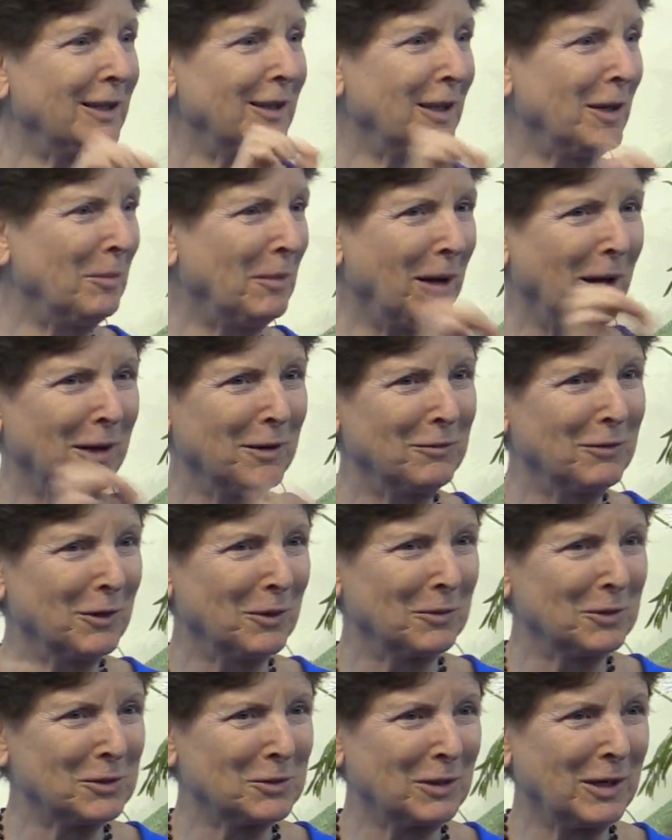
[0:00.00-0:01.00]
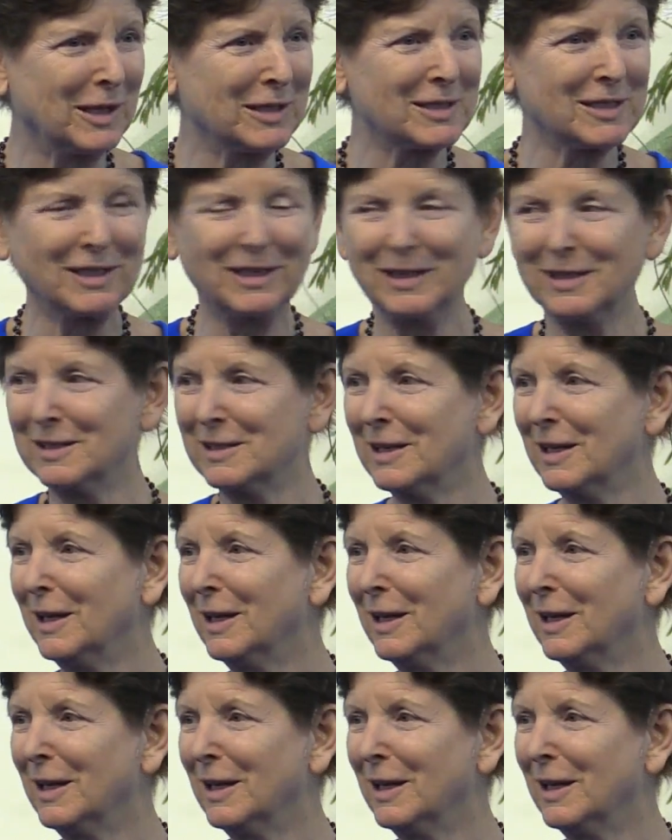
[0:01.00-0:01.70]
and then Mahavir would translate into